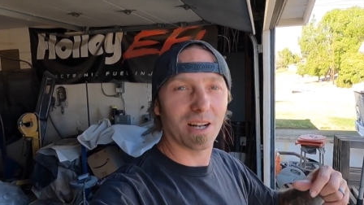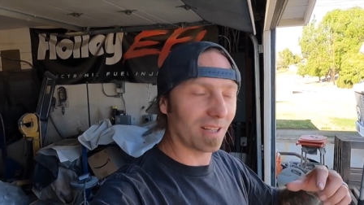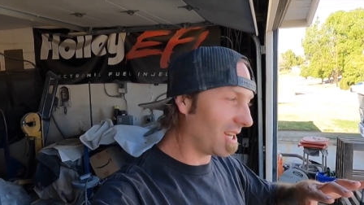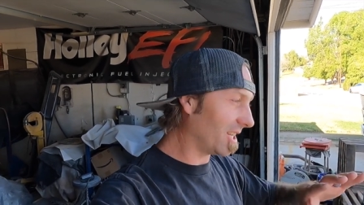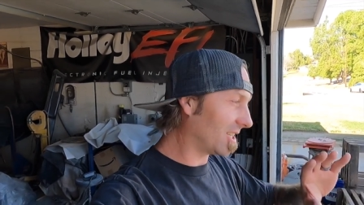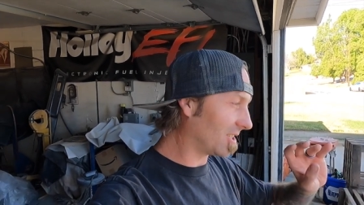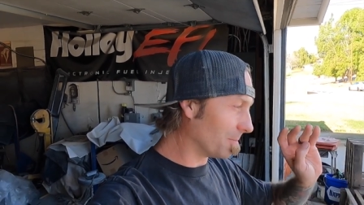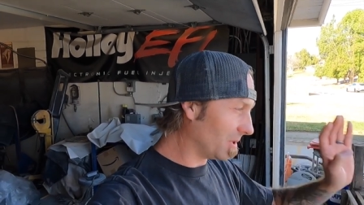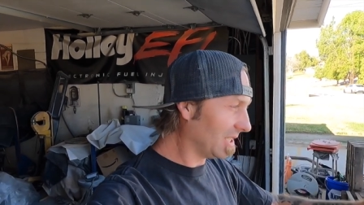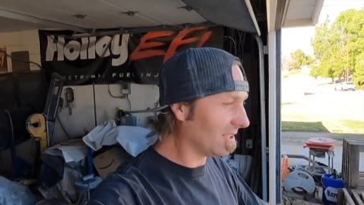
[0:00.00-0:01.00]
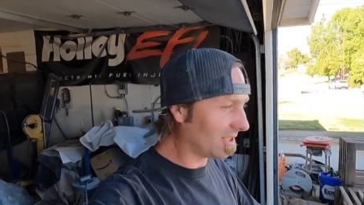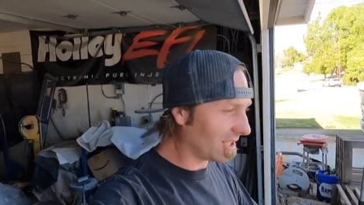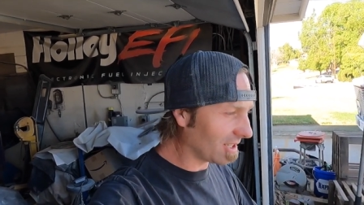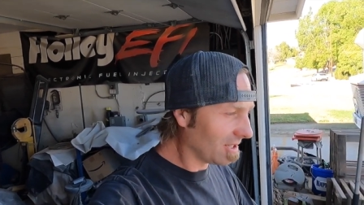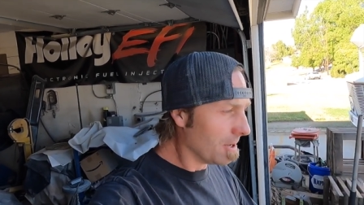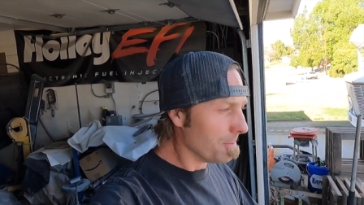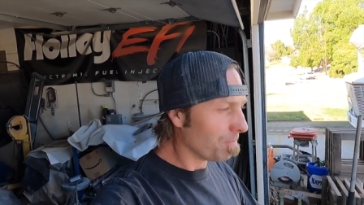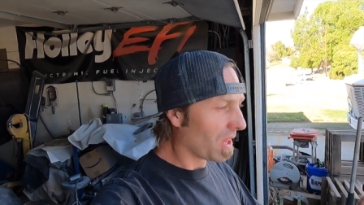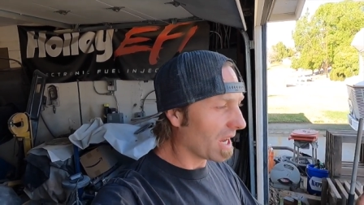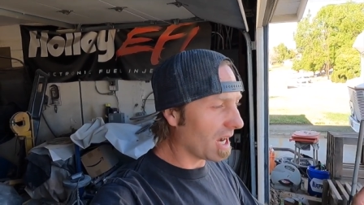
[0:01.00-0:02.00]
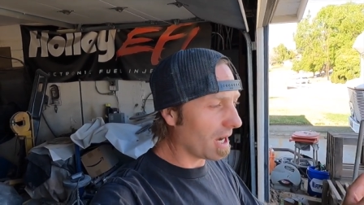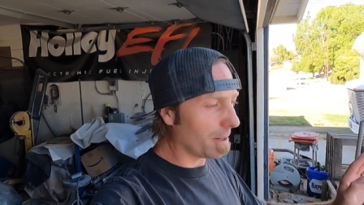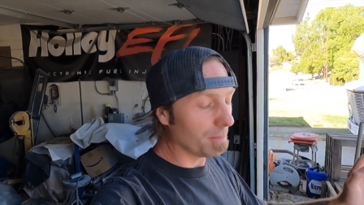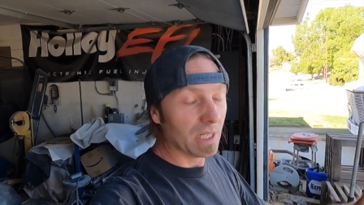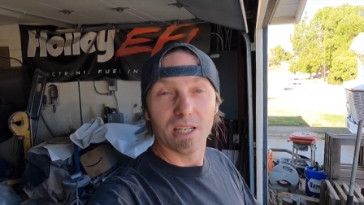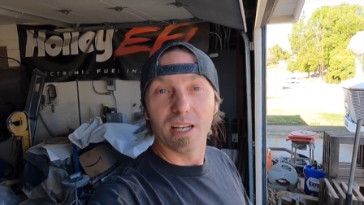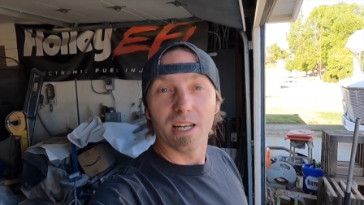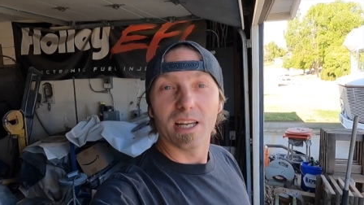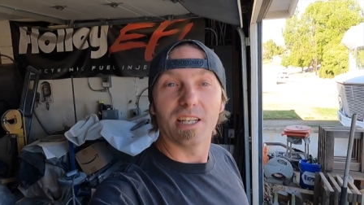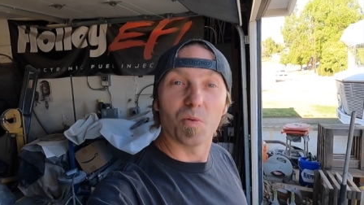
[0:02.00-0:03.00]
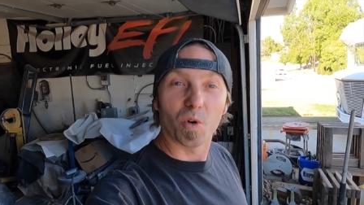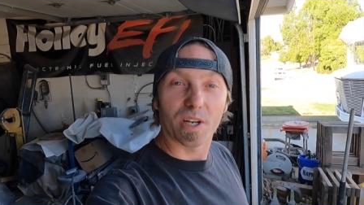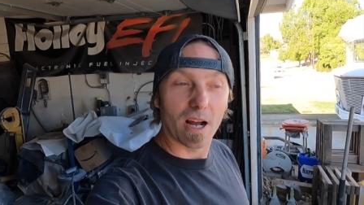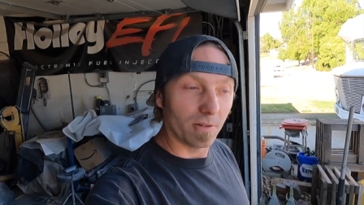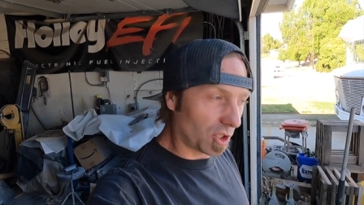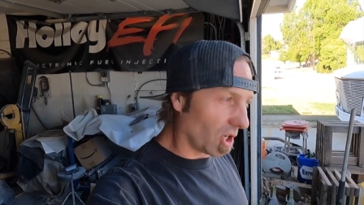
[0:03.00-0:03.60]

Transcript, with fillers: I thought I could complete this thing. Um, it didn't work out.